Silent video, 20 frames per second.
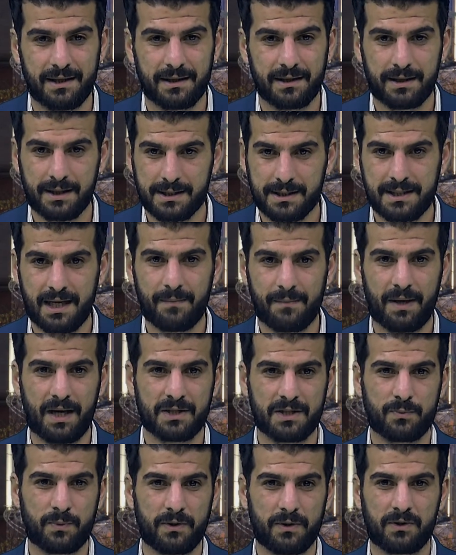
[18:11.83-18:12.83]
Keir Starmer
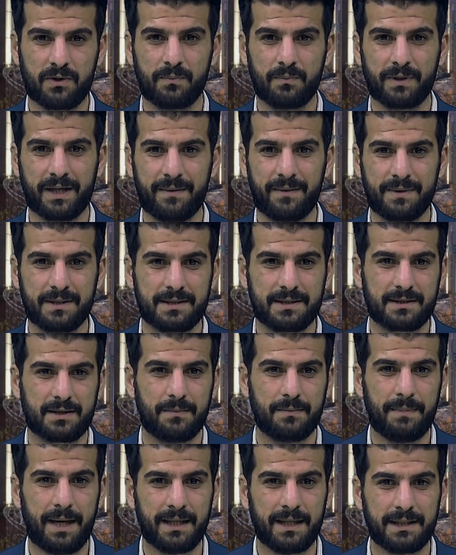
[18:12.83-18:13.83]
has welcomed Labour's
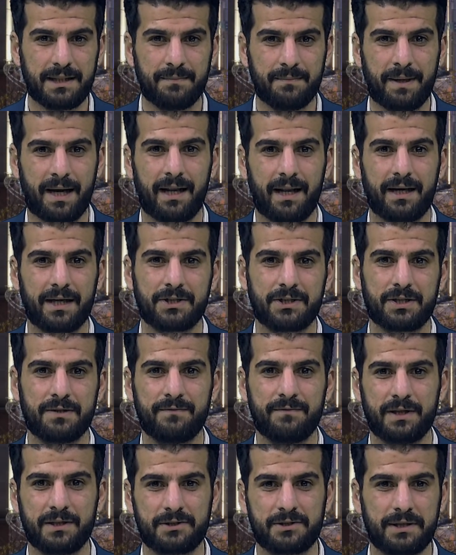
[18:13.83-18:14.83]
commanding by-election
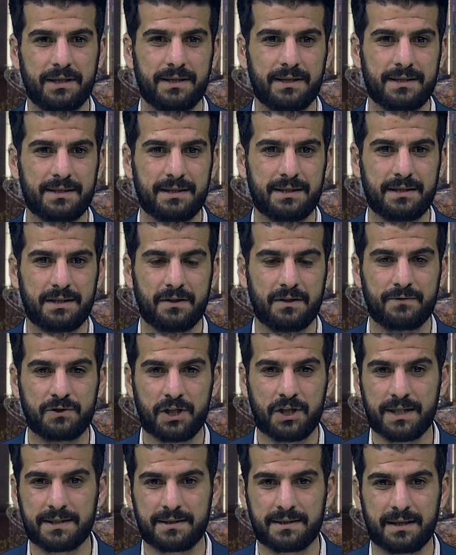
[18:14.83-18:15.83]
victory in the city of
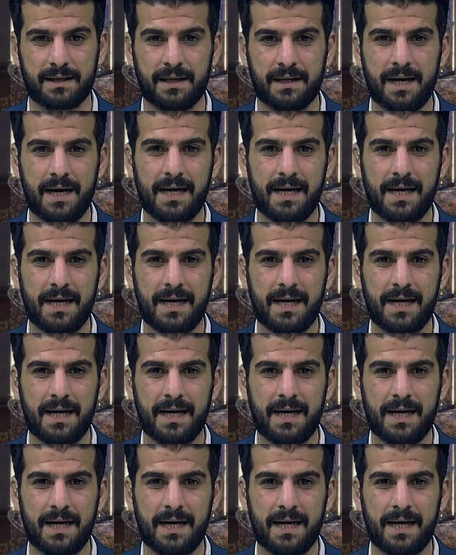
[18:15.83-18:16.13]
Chester,